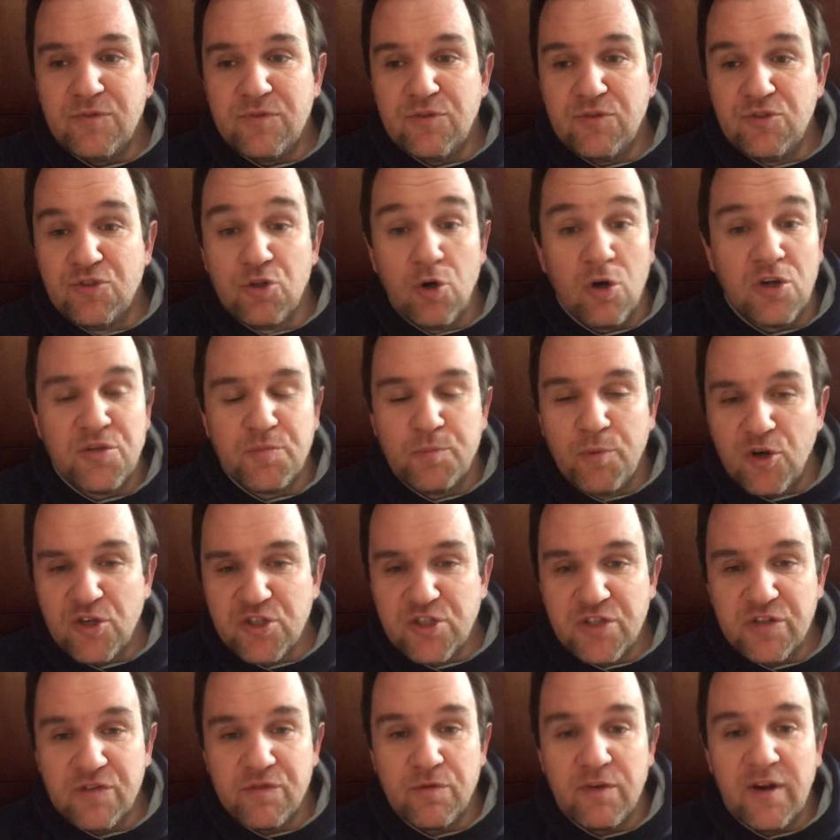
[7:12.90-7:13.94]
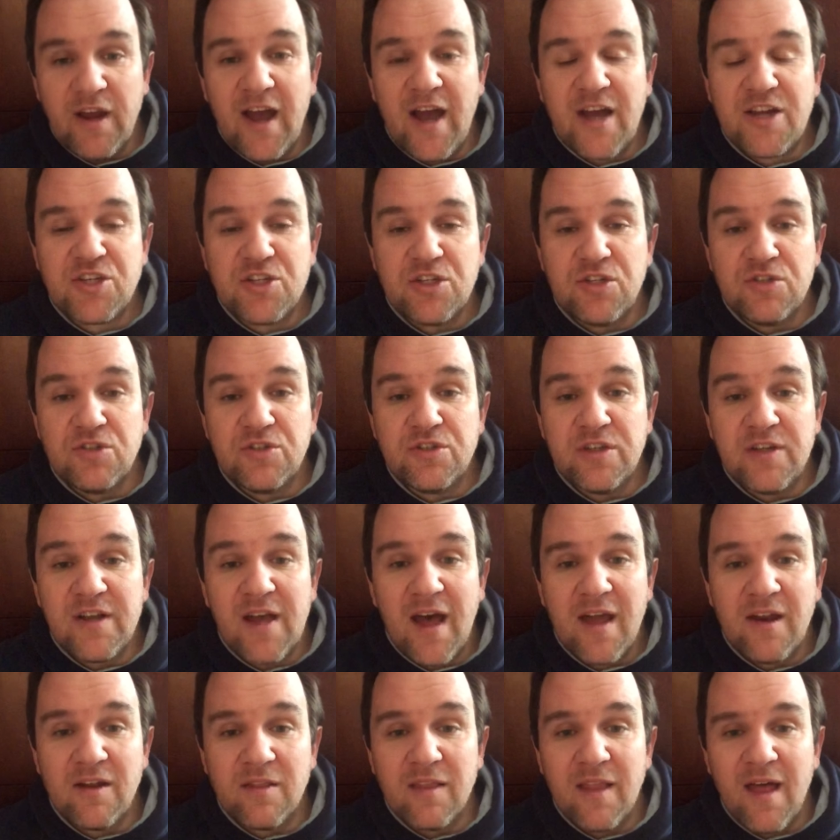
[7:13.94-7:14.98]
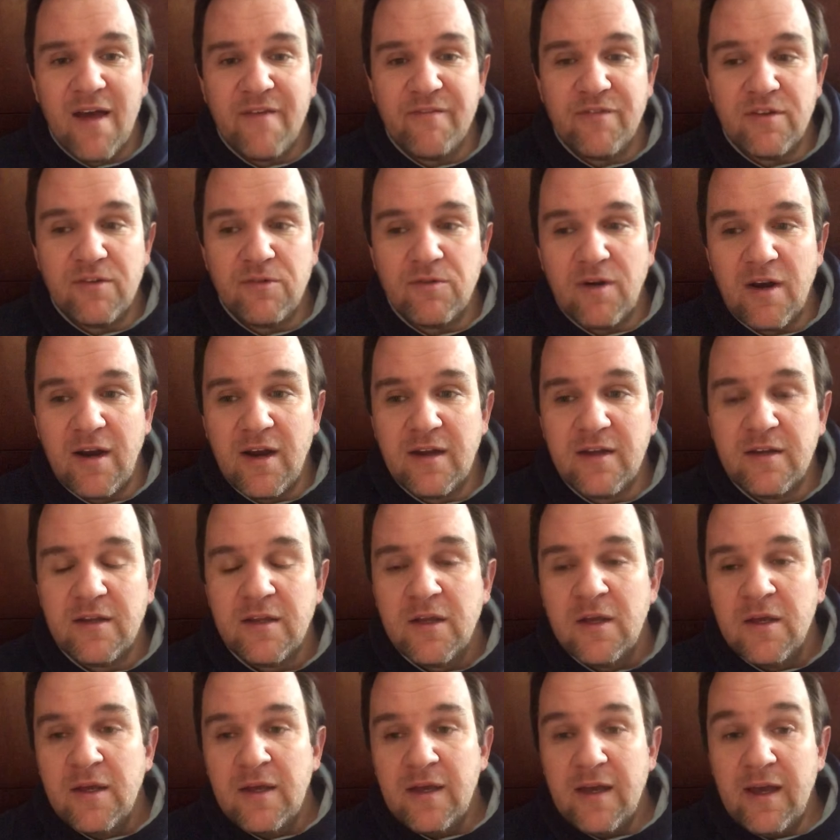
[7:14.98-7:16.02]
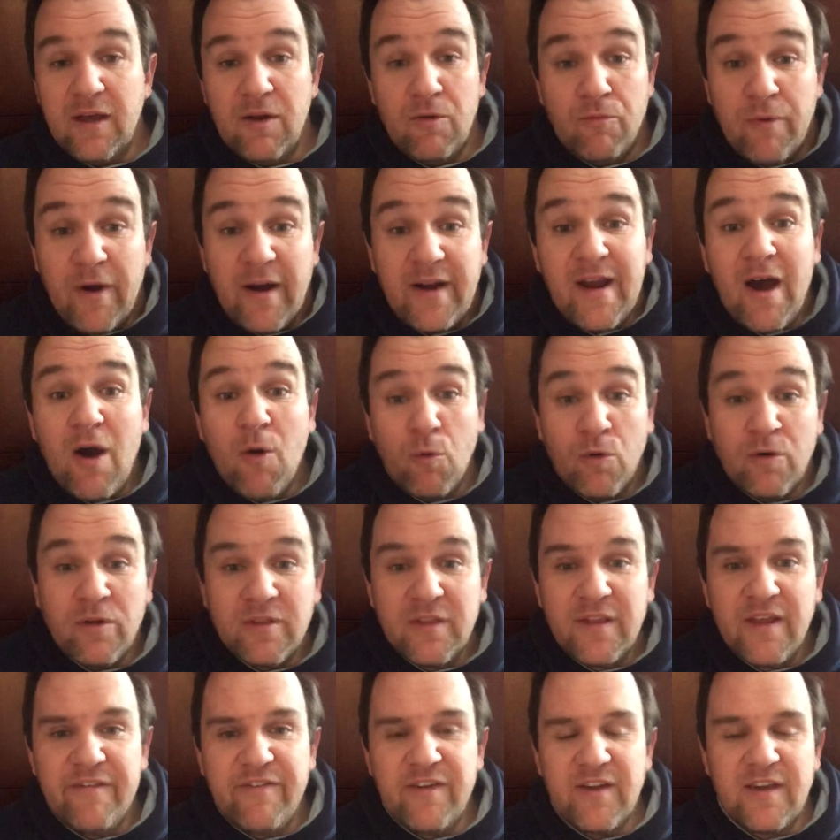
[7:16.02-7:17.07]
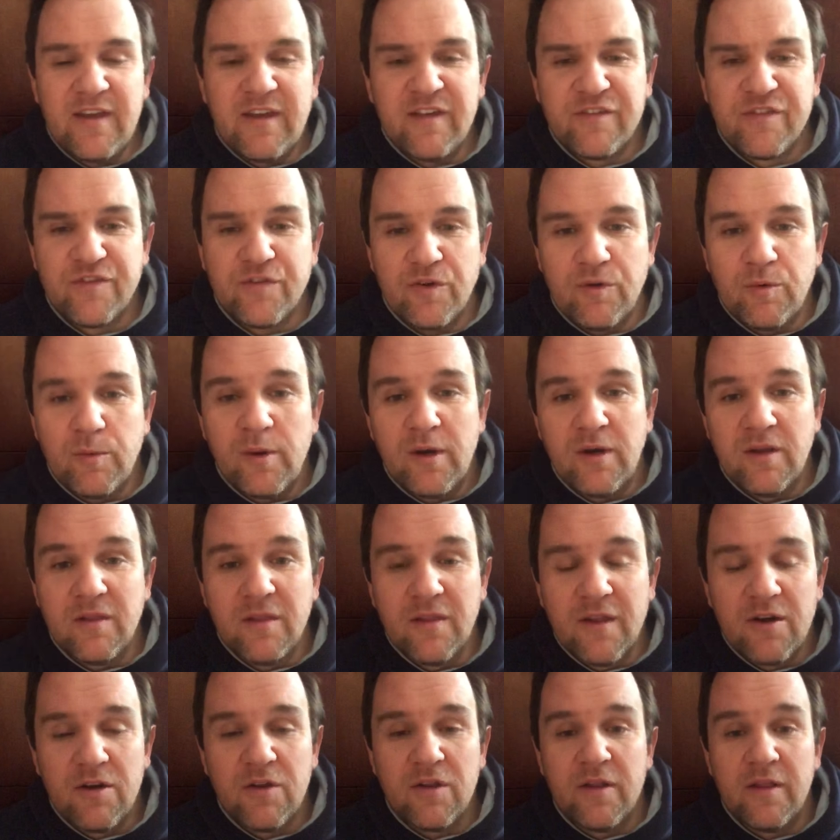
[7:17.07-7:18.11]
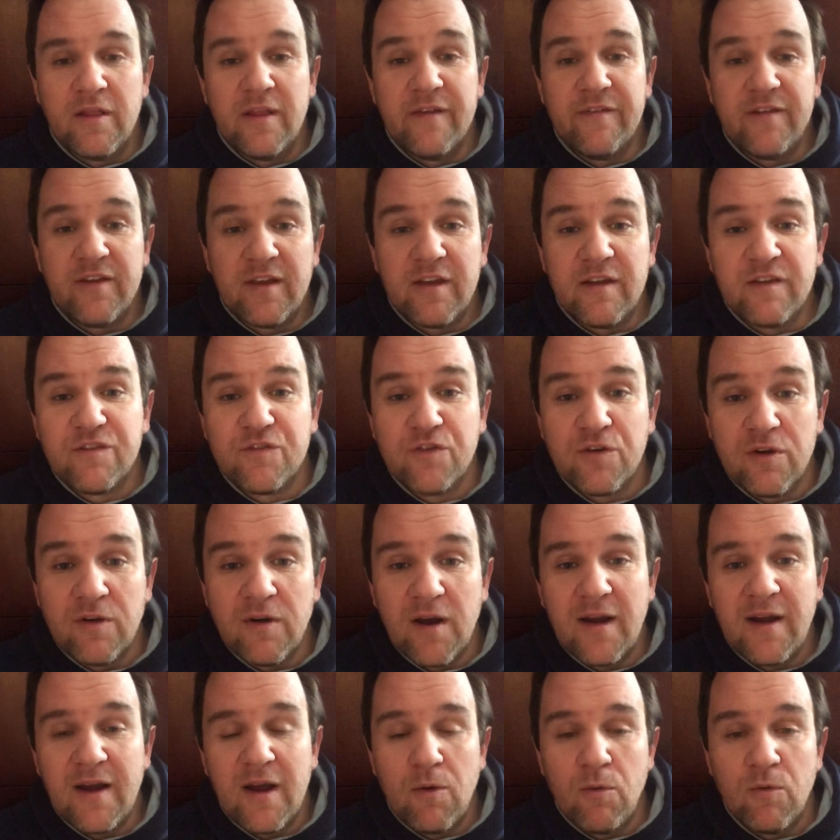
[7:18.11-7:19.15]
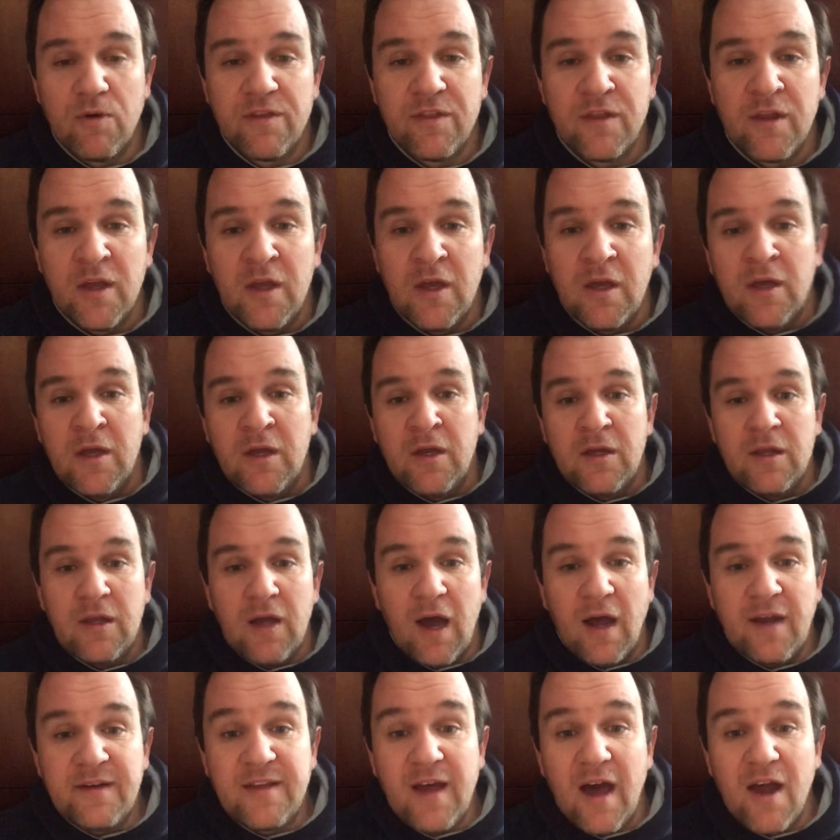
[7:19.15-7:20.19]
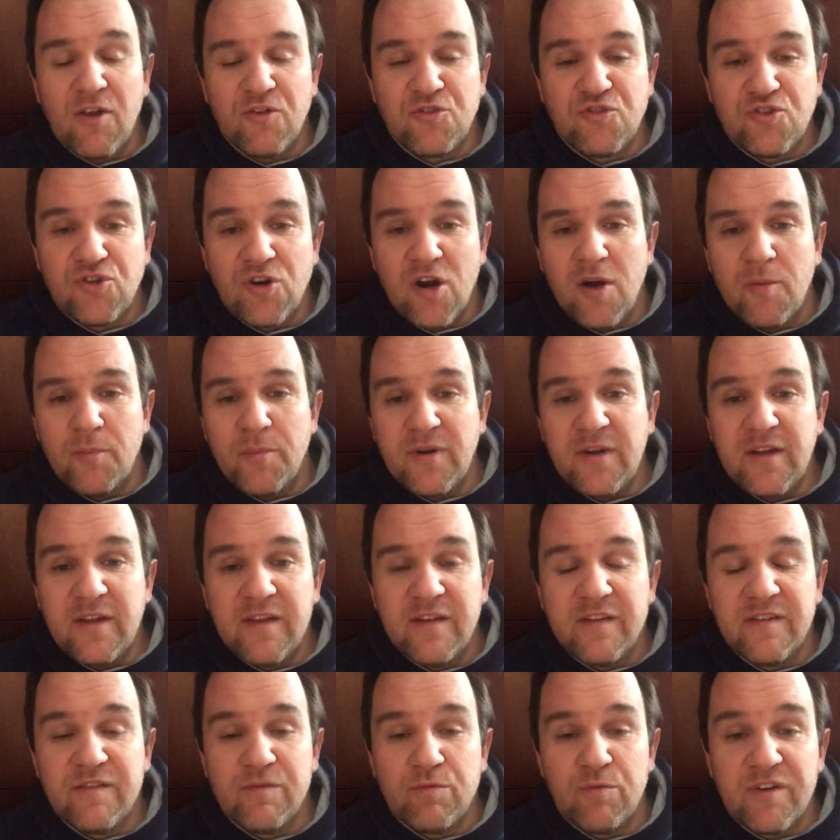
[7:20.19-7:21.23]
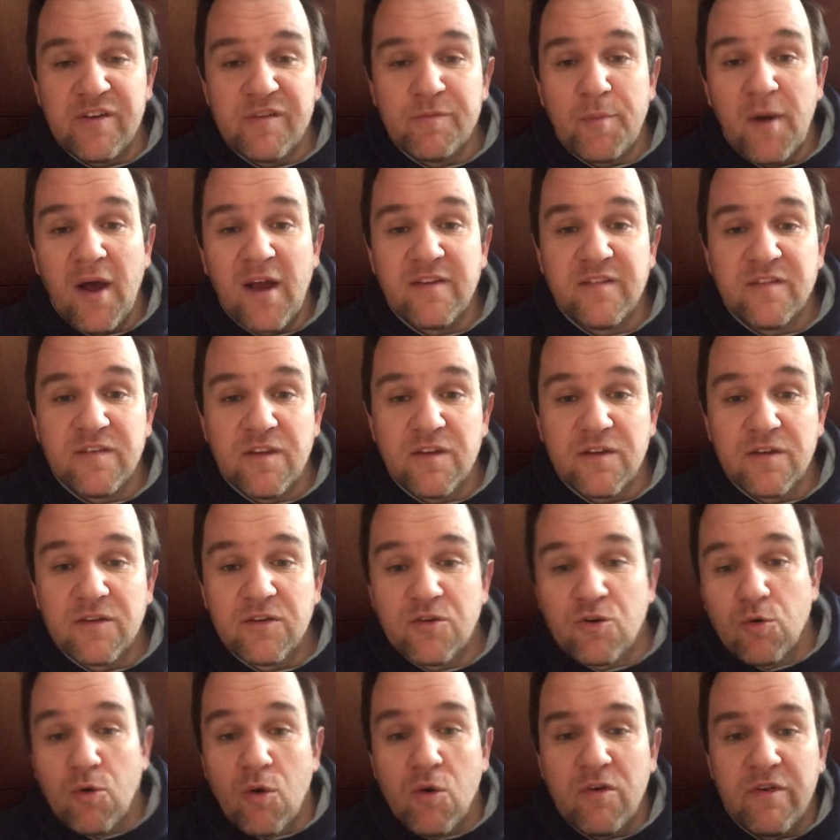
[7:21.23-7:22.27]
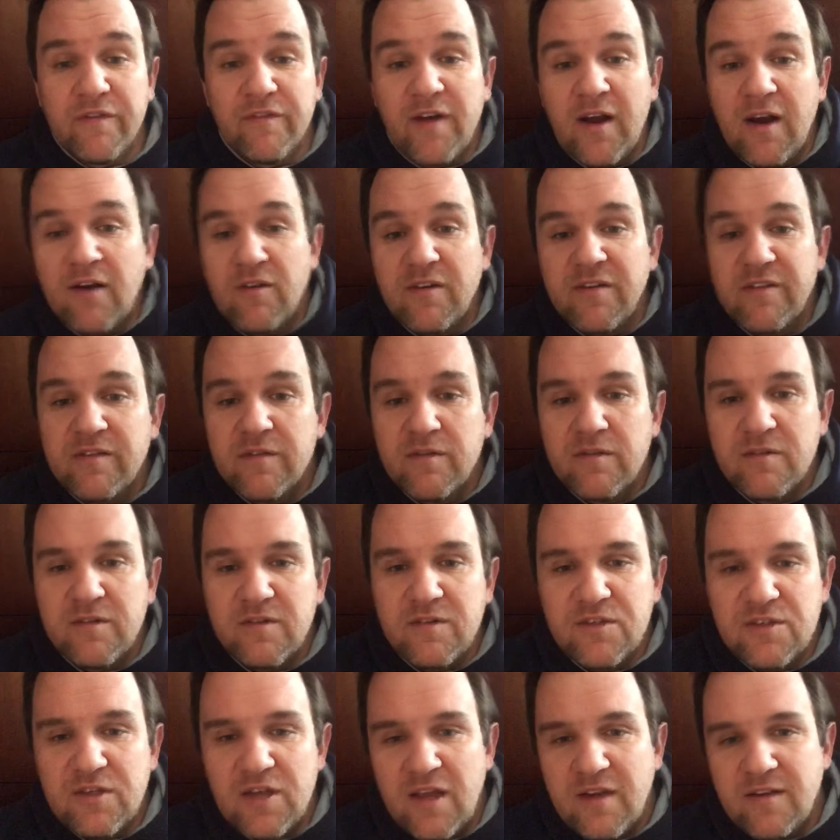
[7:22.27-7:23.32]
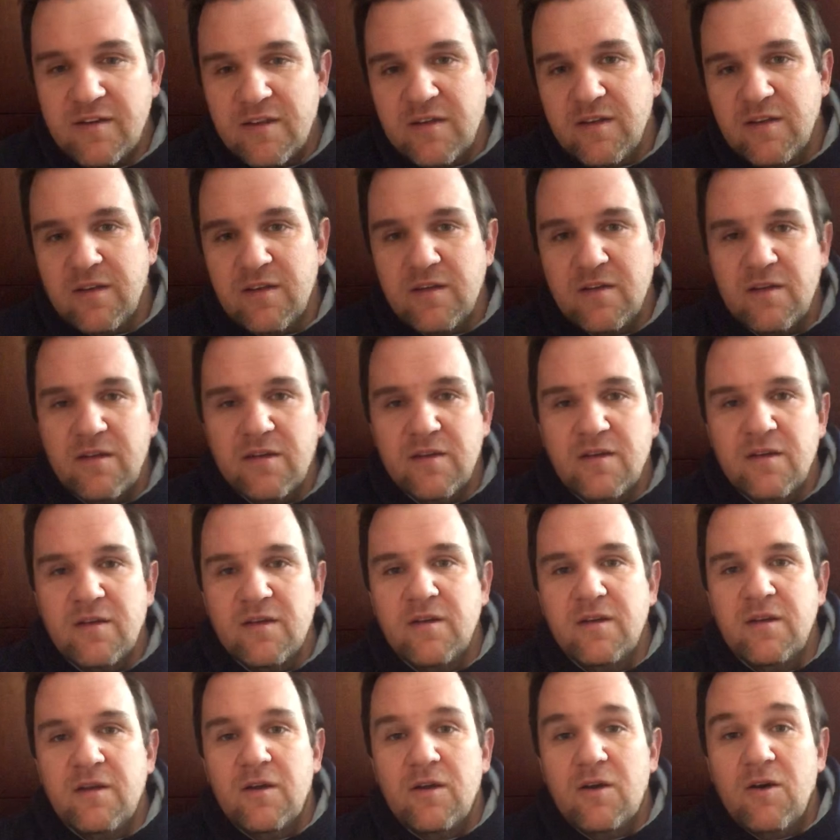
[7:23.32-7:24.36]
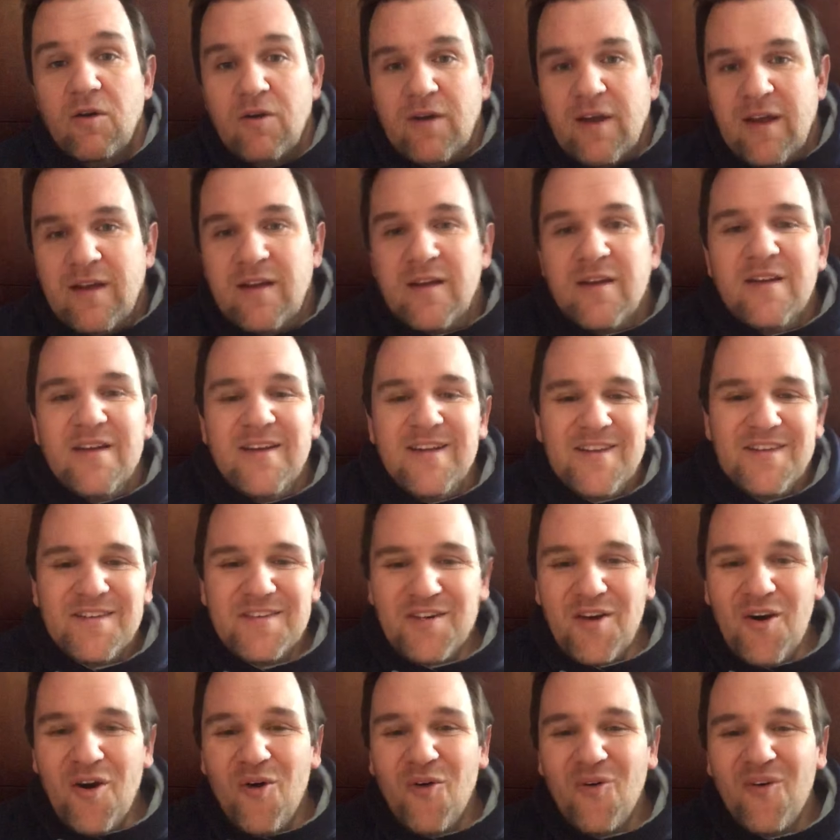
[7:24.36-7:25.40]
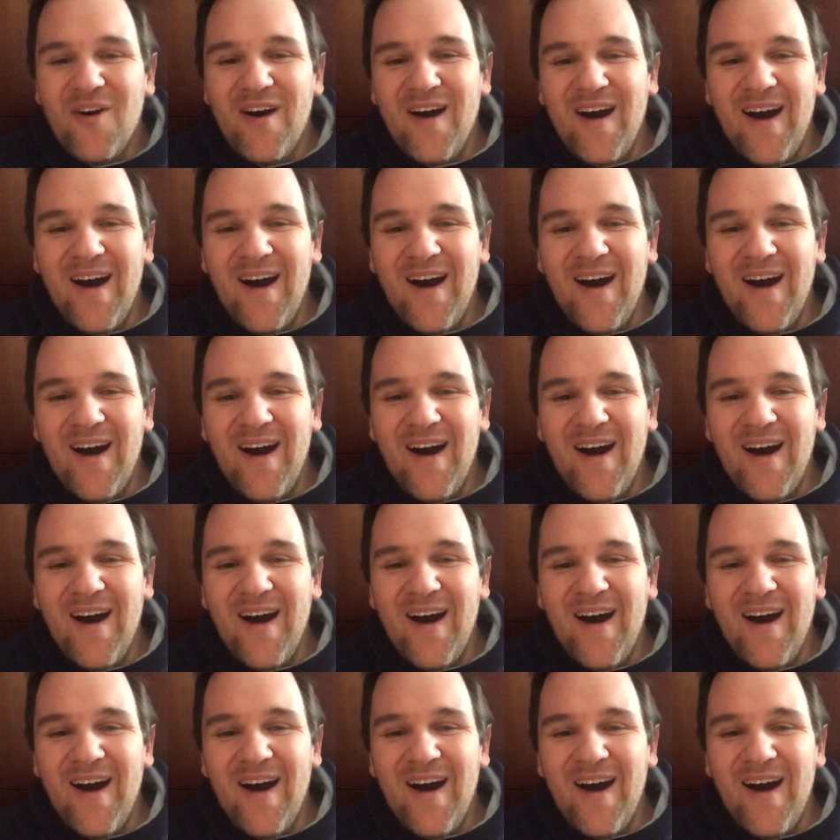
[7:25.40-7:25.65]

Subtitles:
George Bush's reaction to 9/11, right? And right now we're living history. We're literally living history right now with Donald Trump and his response to the coronavirus. Okay, so